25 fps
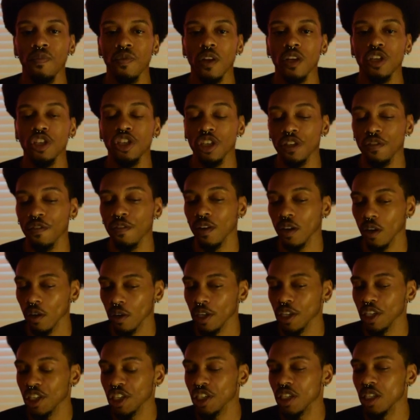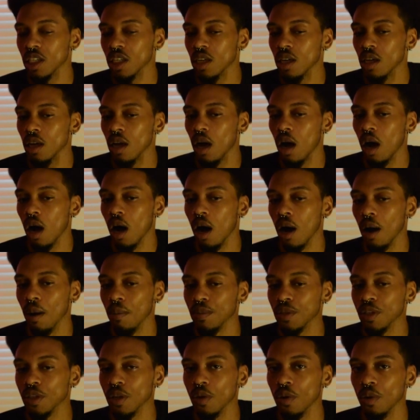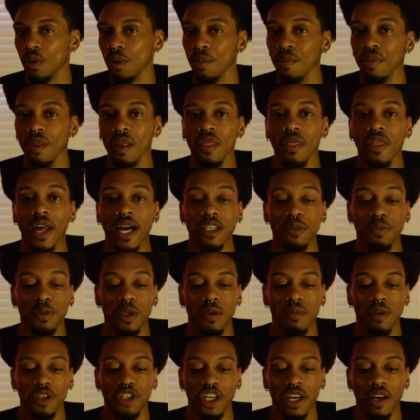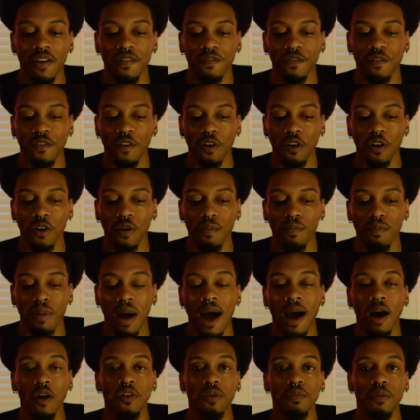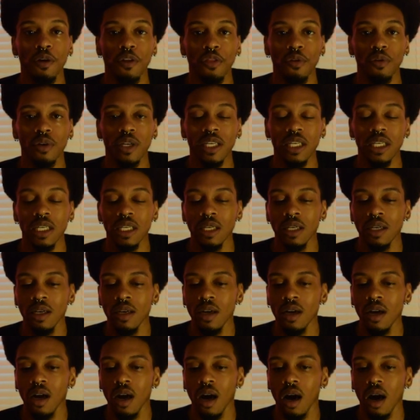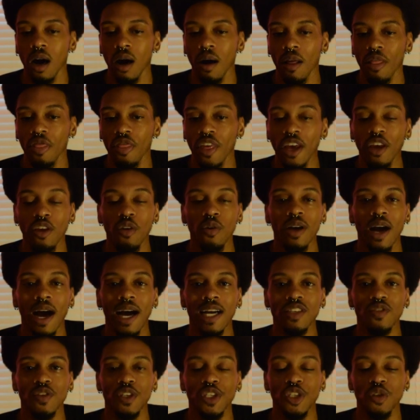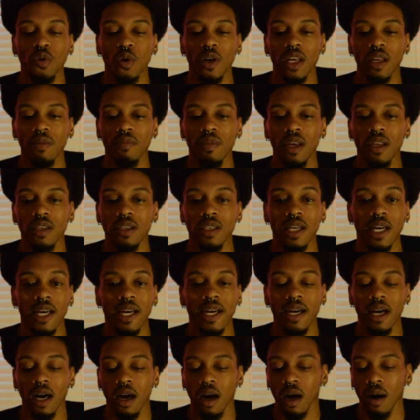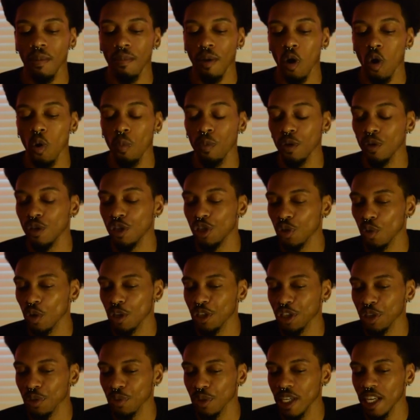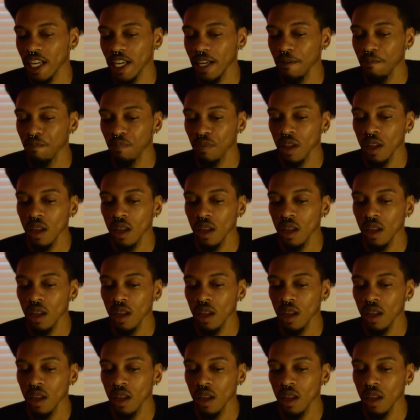should flourish. So that's pretty much it for pile number 3. Thank you guys for joining me today. I hope you enjoyed your reading.